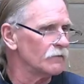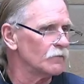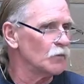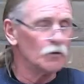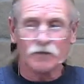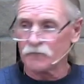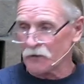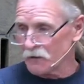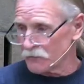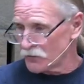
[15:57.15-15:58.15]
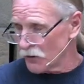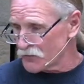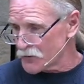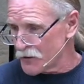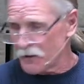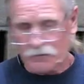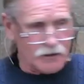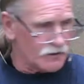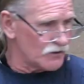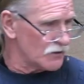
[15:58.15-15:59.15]
Will he forgive adultery?
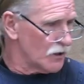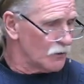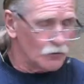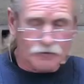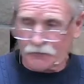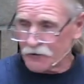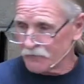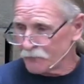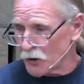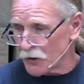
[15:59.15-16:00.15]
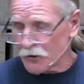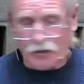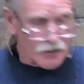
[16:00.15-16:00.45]
Yes. Will he forgive murder?